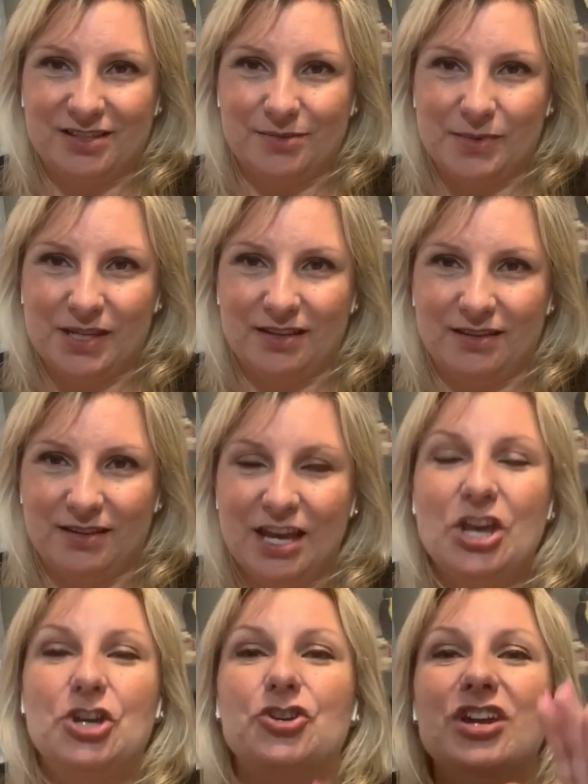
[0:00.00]
to me.
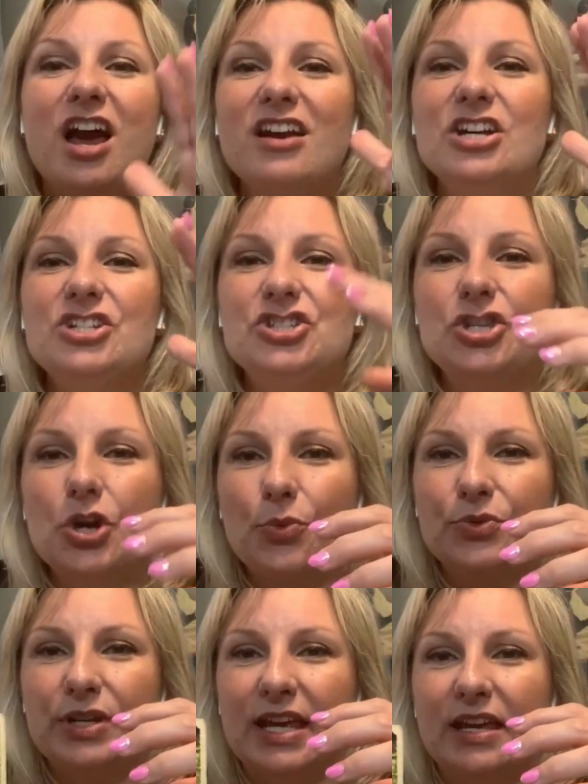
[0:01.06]
You're not
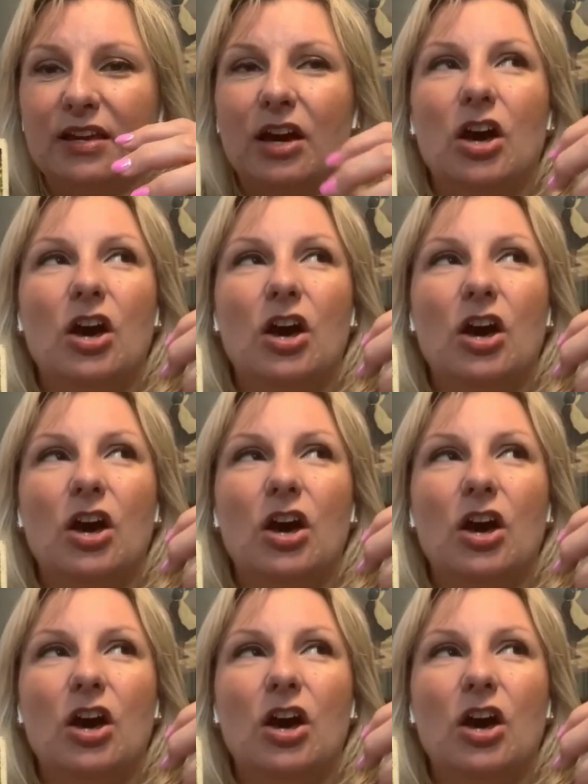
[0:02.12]
condoning